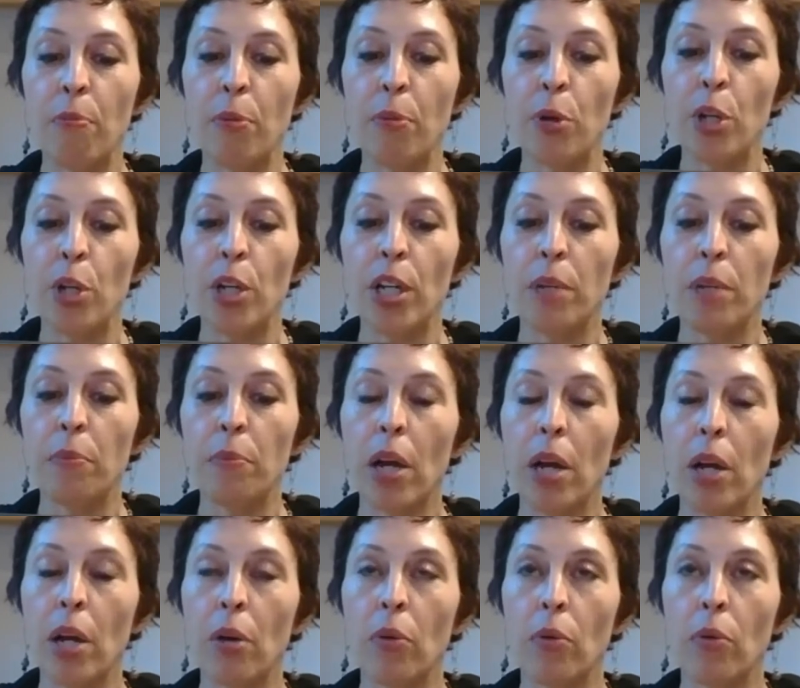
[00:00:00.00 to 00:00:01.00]
putting
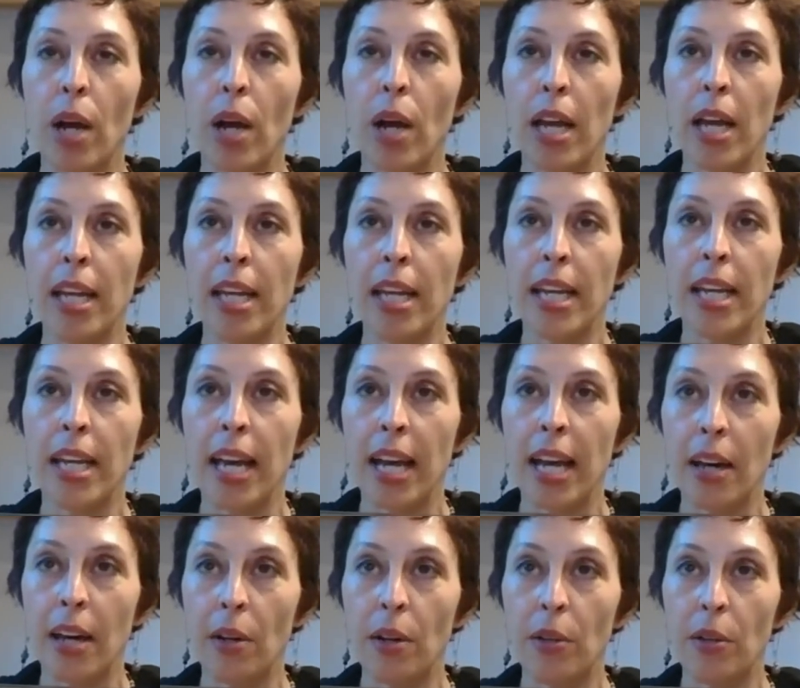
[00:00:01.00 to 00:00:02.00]
my writing
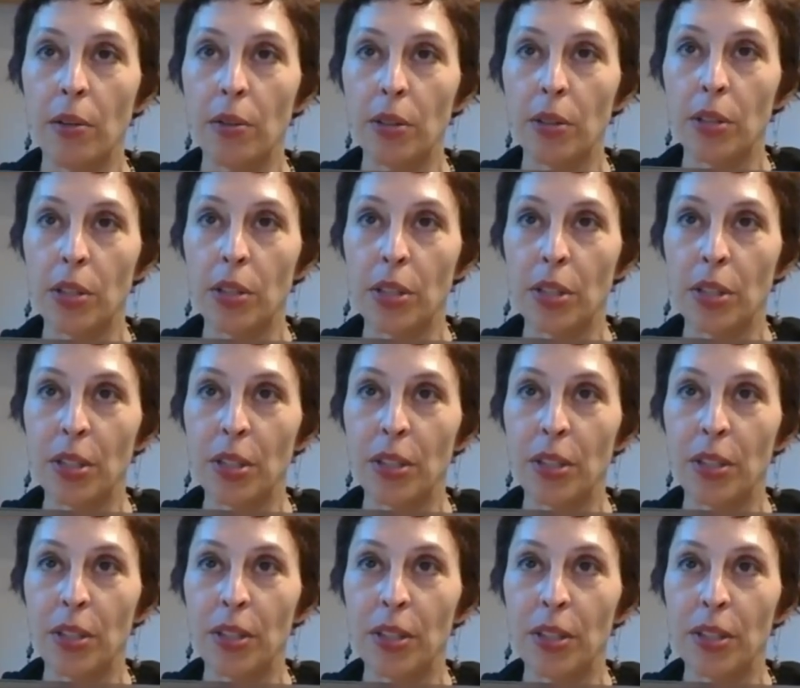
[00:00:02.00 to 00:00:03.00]
out
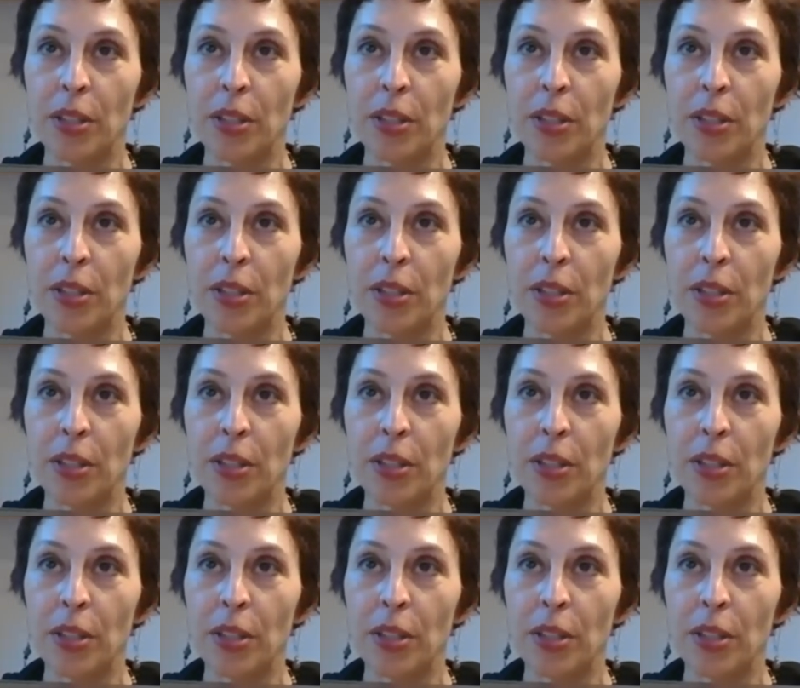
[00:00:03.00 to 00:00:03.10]
mm-hmm.